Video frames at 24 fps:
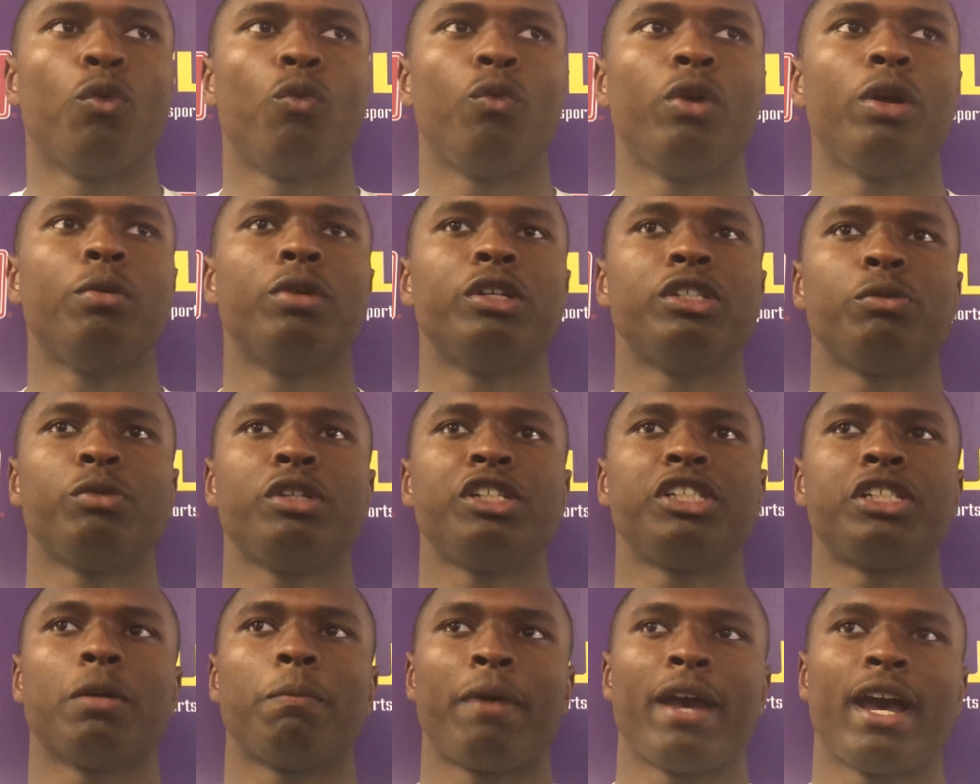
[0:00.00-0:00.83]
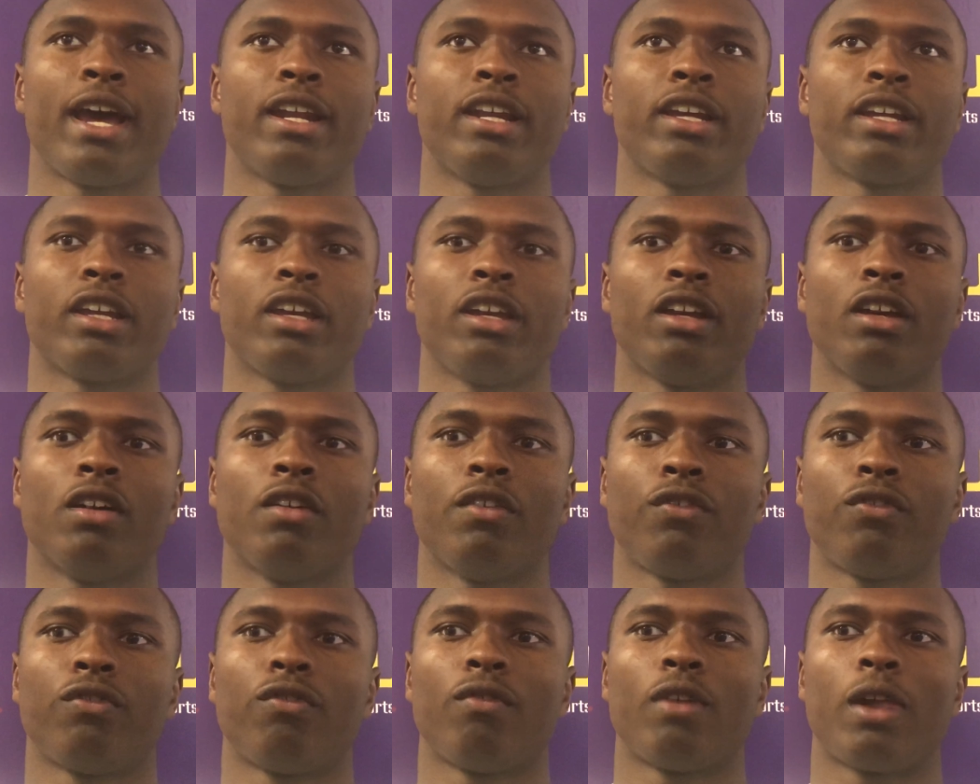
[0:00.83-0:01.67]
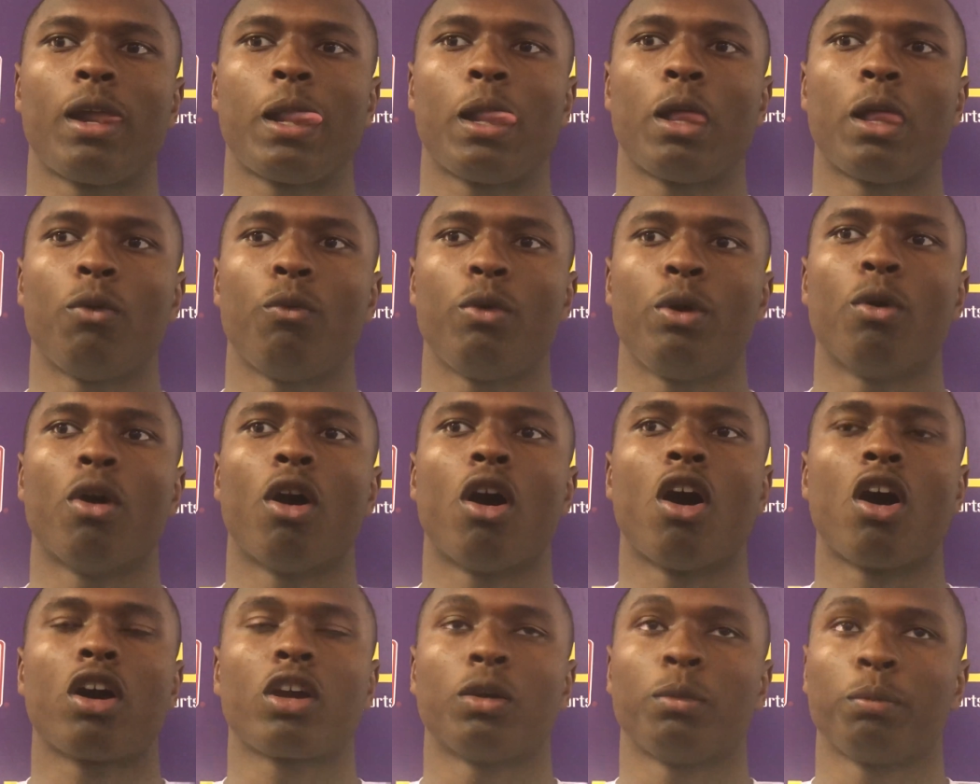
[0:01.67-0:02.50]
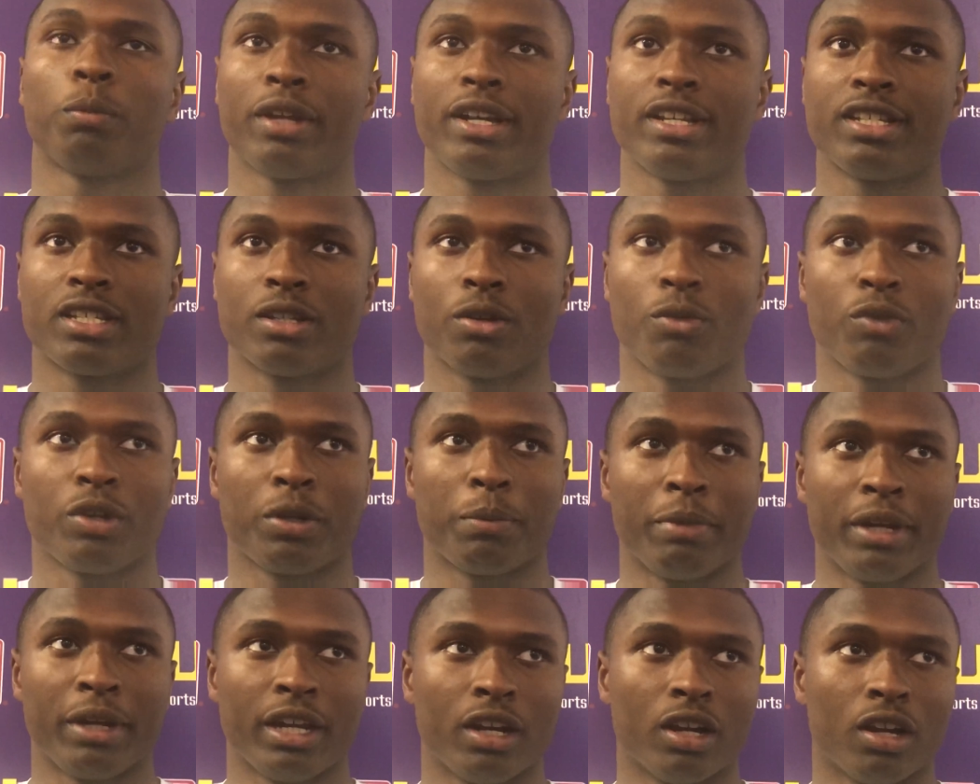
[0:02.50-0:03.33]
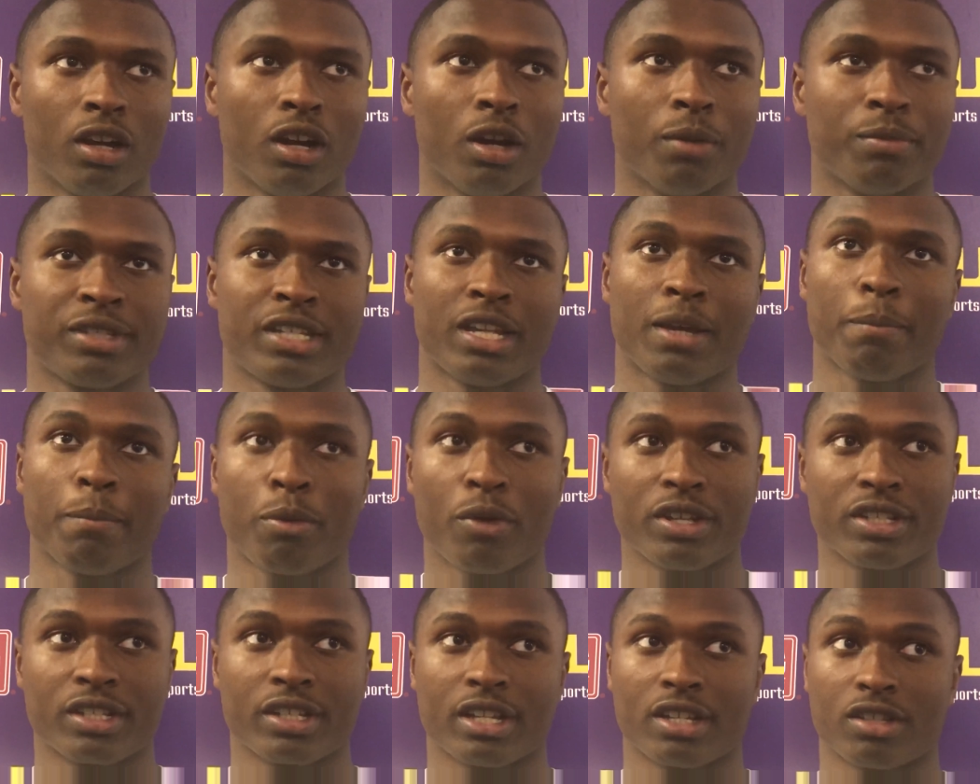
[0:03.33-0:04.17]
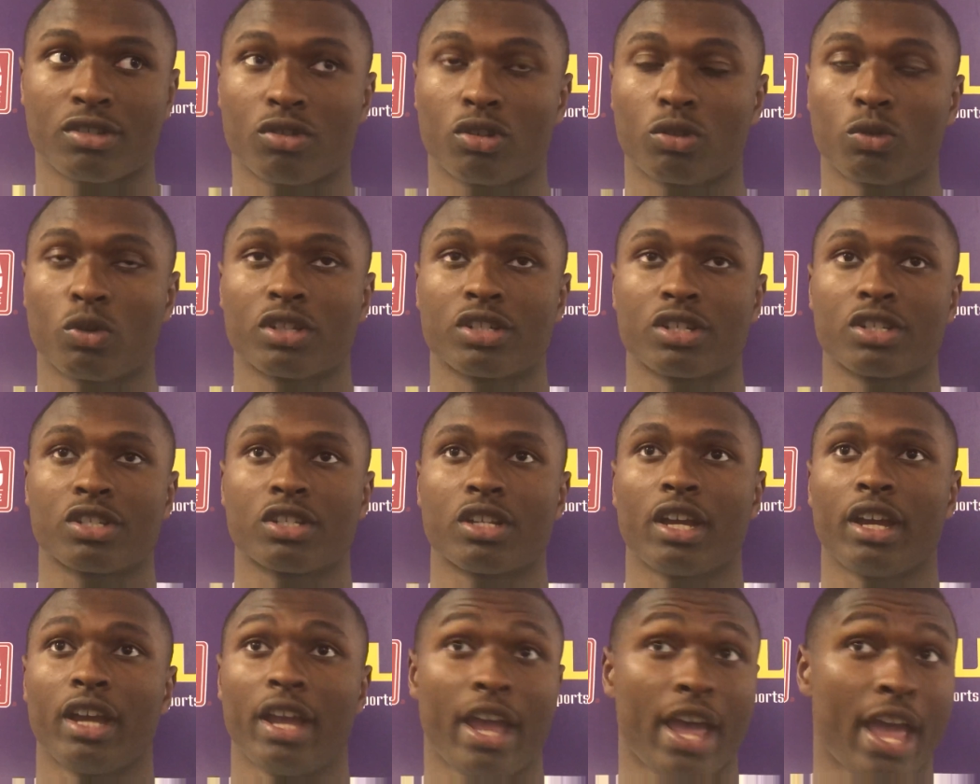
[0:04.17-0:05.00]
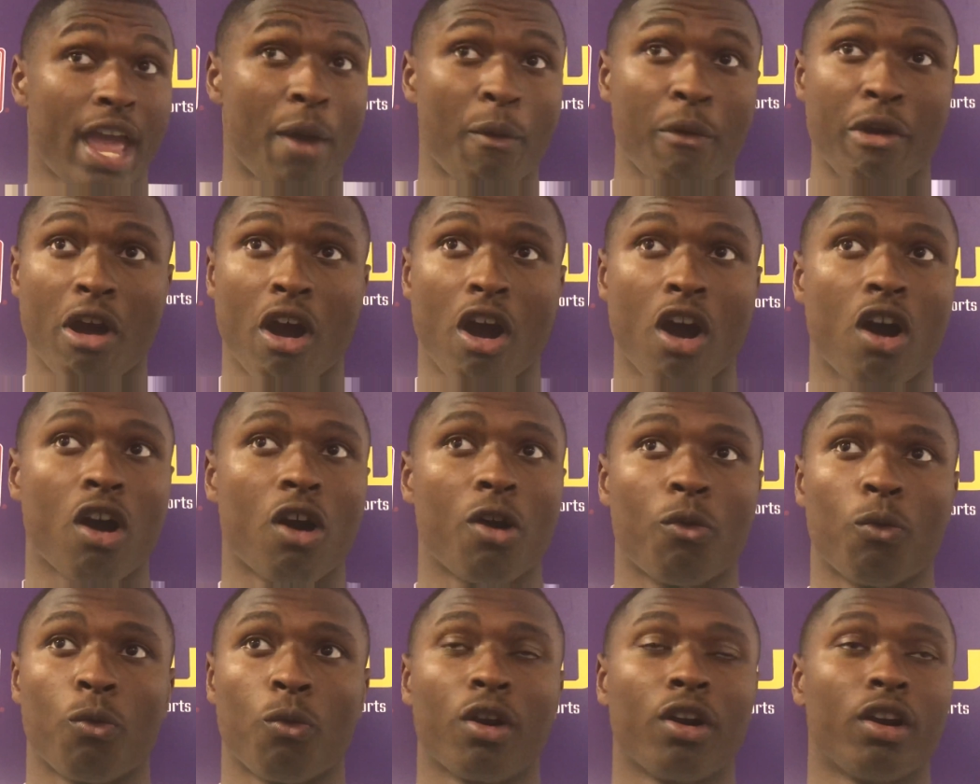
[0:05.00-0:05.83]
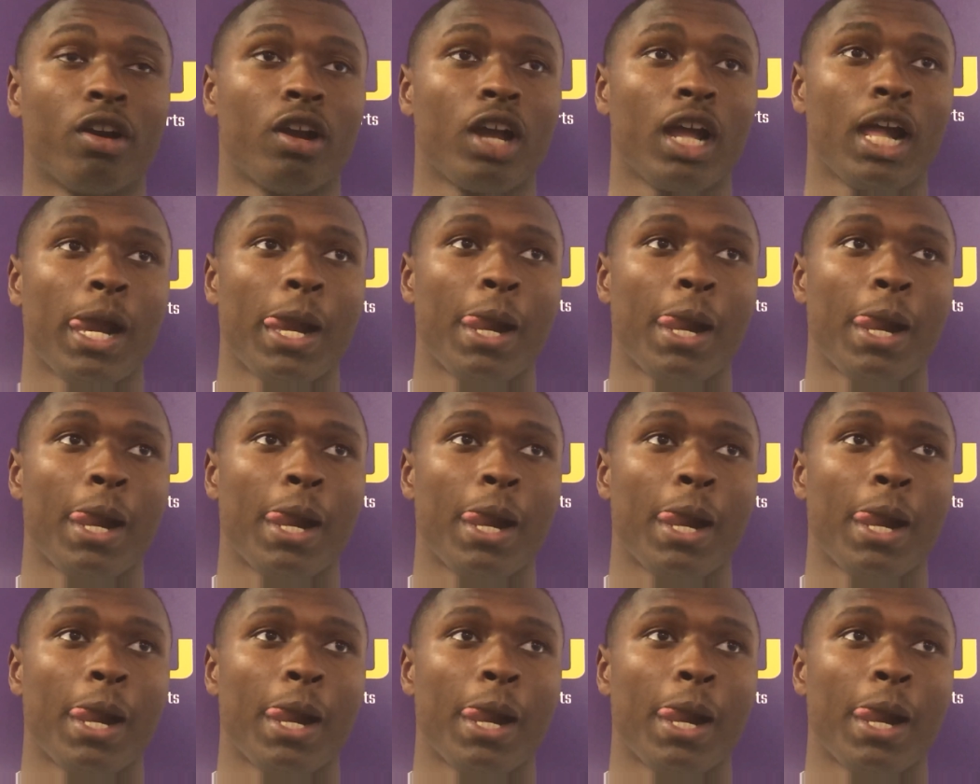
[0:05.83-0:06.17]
We should panic if we were all complacent with being up 10 points against Northwestern State, and we all weren't.